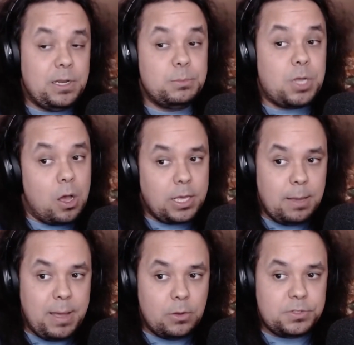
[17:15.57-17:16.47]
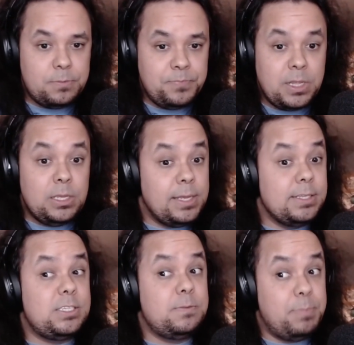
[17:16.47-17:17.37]
that I'm talking about,
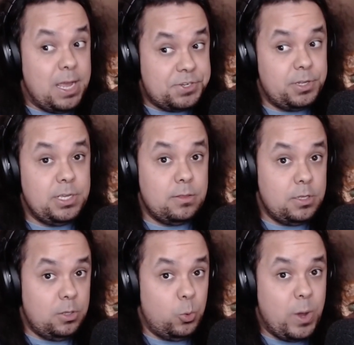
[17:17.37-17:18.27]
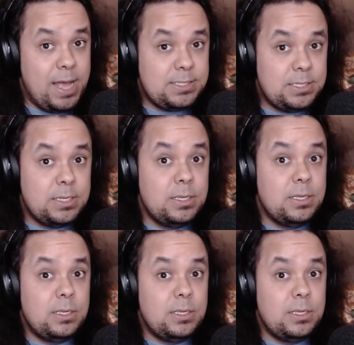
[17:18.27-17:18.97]
especially in the US,